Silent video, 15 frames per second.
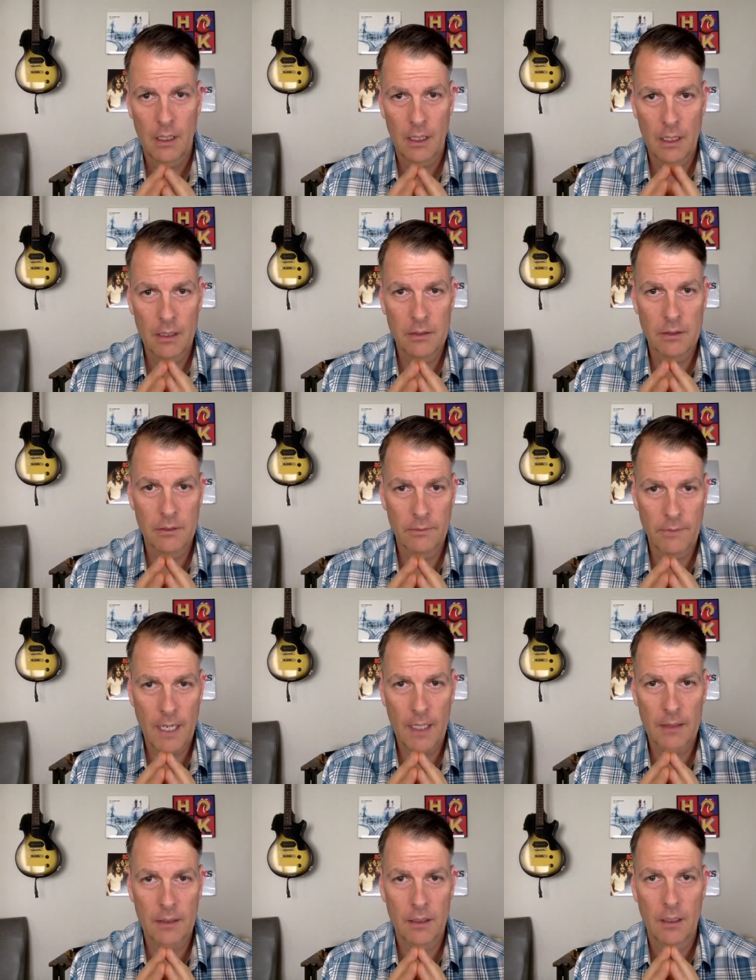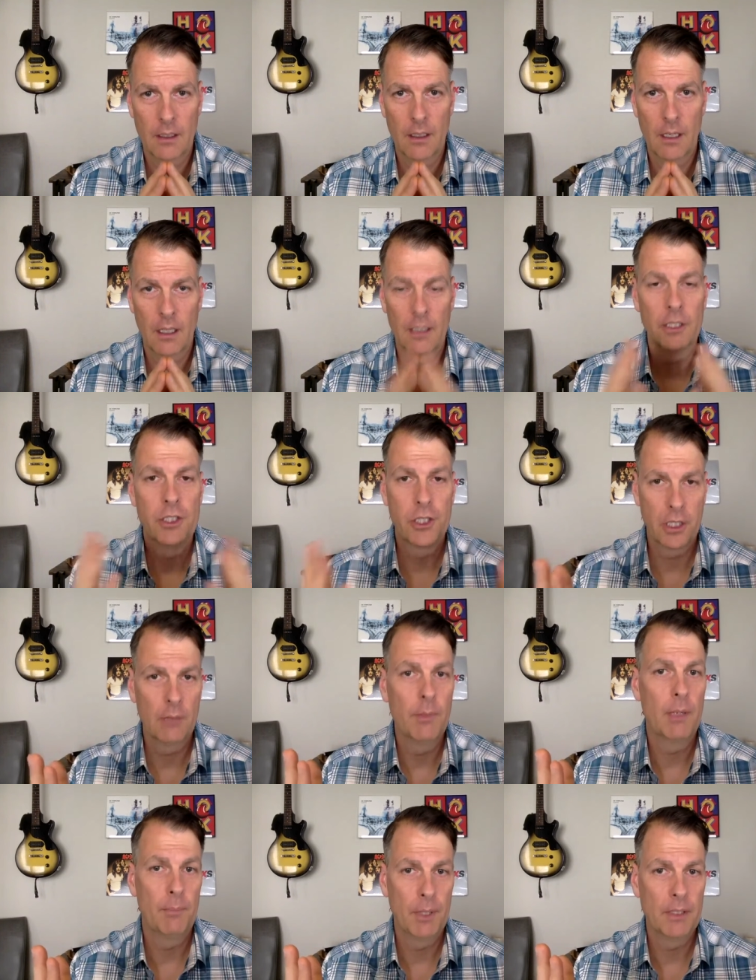is in fact a
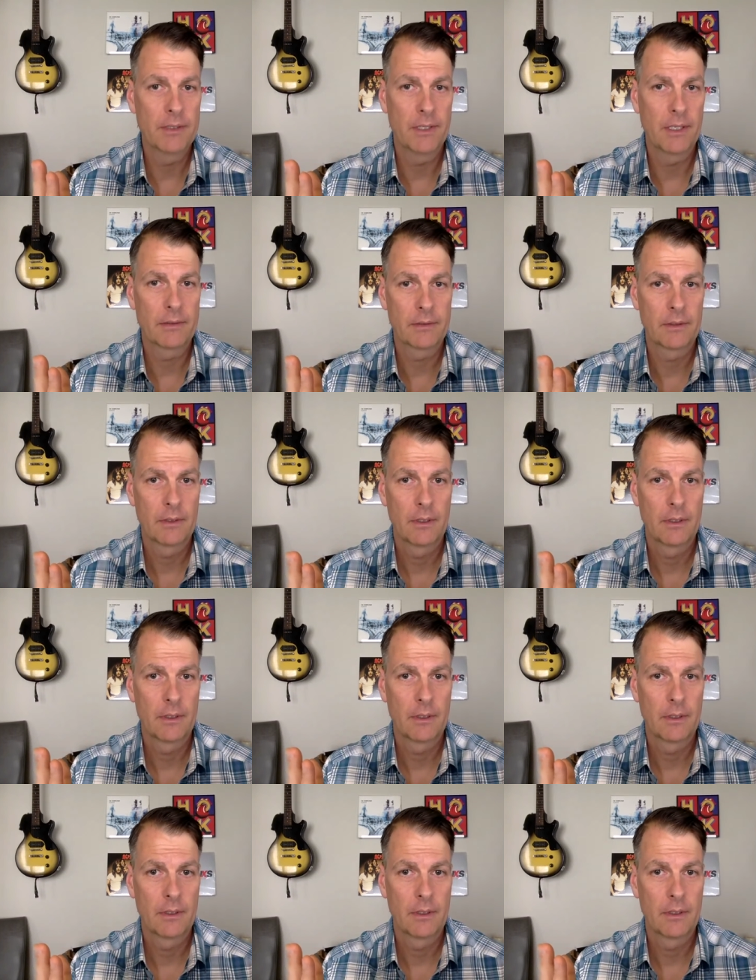legitimate business.